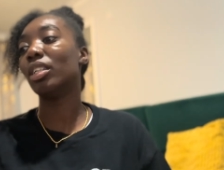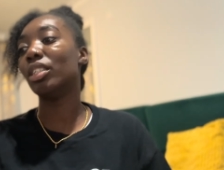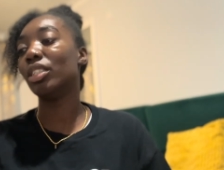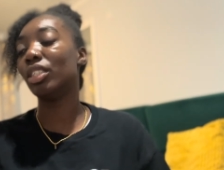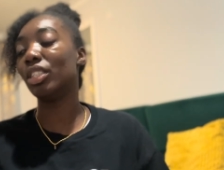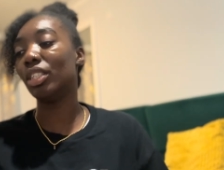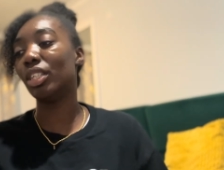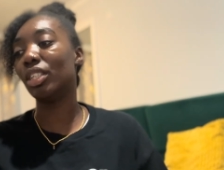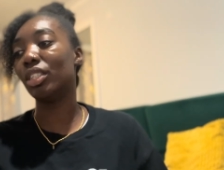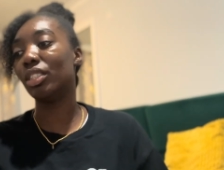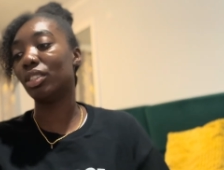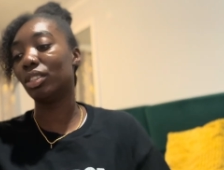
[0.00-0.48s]

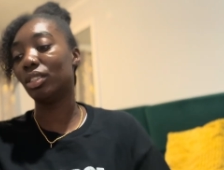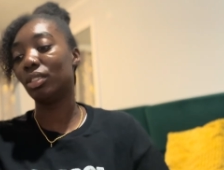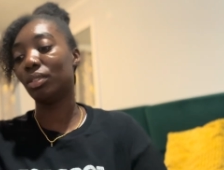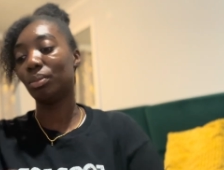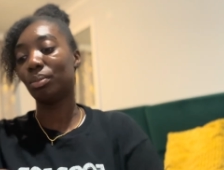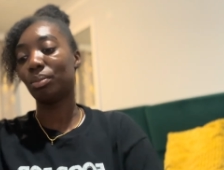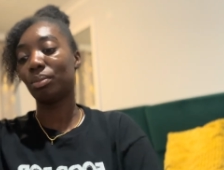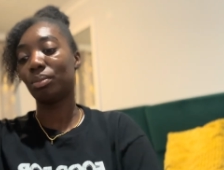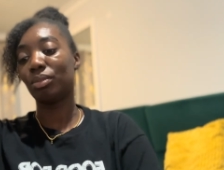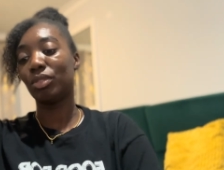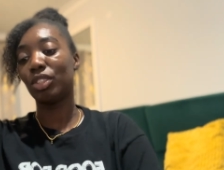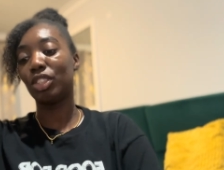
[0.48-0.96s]

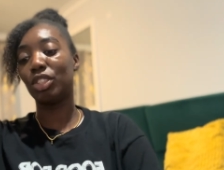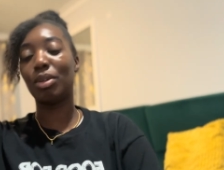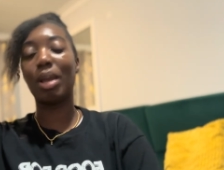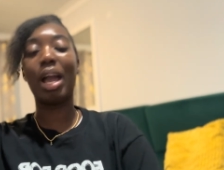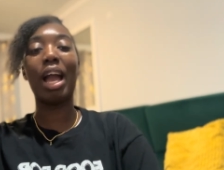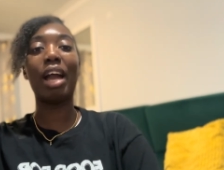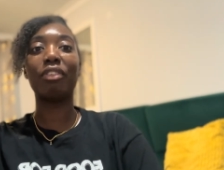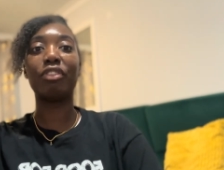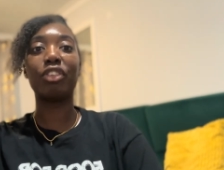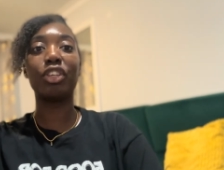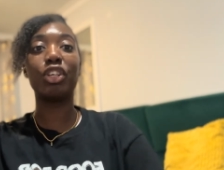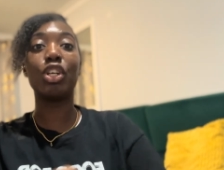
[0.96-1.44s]
you
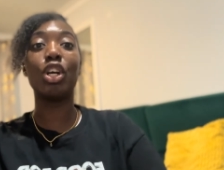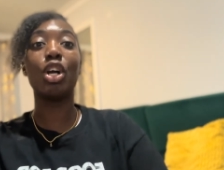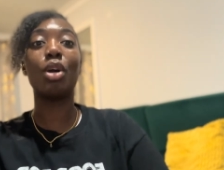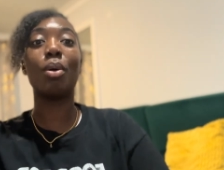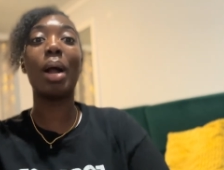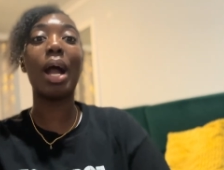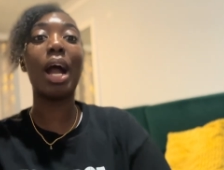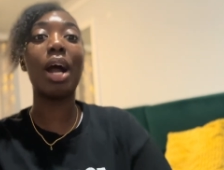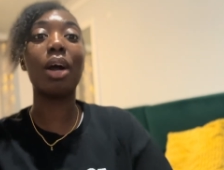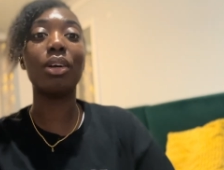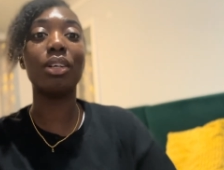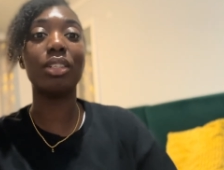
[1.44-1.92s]
have to go
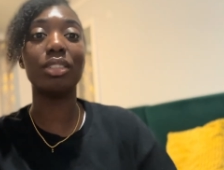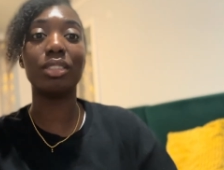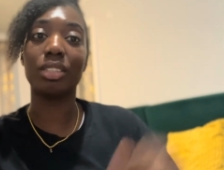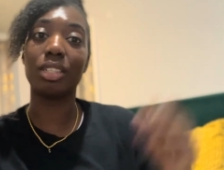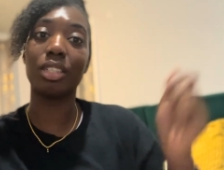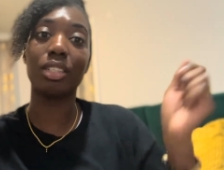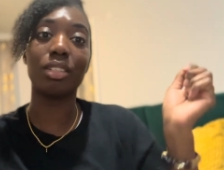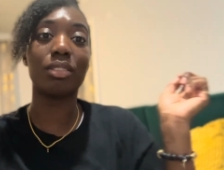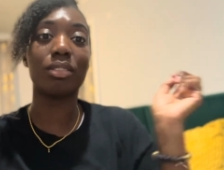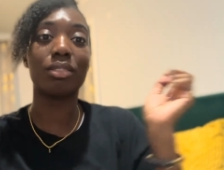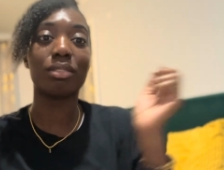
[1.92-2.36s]
out and